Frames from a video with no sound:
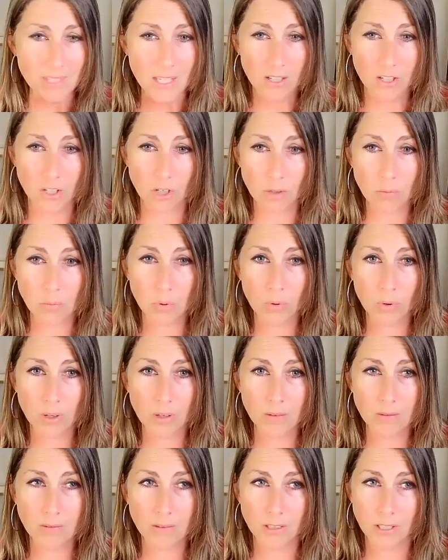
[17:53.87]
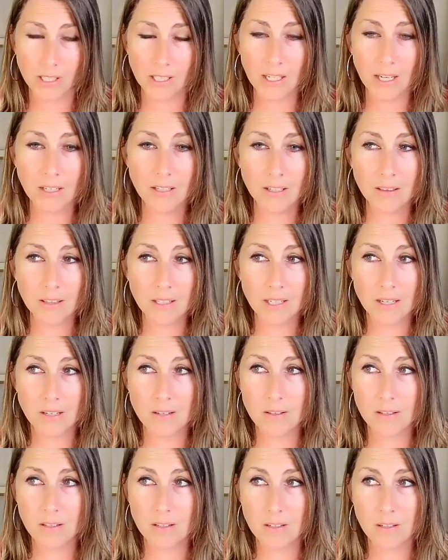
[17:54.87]
You're bored. You ain't got nothing
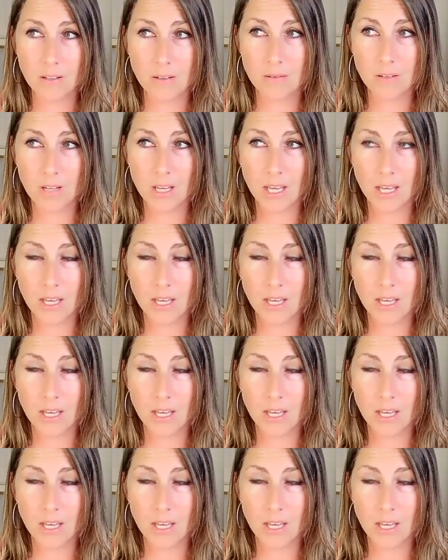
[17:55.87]
else to do.